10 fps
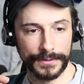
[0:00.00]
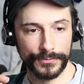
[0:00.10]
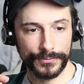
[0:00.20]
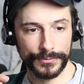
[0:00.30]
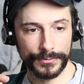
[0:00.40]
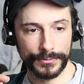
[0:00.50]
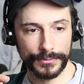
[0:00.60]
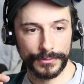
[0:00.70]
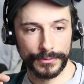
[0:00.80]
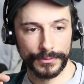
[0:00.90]

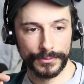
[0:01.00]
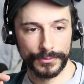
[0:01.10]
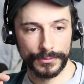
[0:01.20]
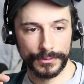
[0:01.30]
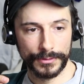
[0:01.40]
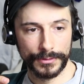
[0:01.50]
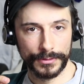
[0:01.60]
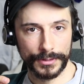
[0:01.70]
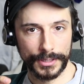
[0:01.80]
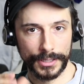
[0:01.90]

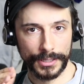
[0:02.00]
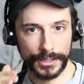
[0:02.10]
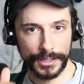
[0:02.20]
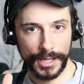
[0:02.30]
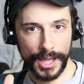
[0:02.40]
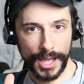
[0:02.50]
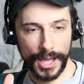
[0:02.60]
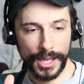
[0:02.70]
No one is speaking in this clip.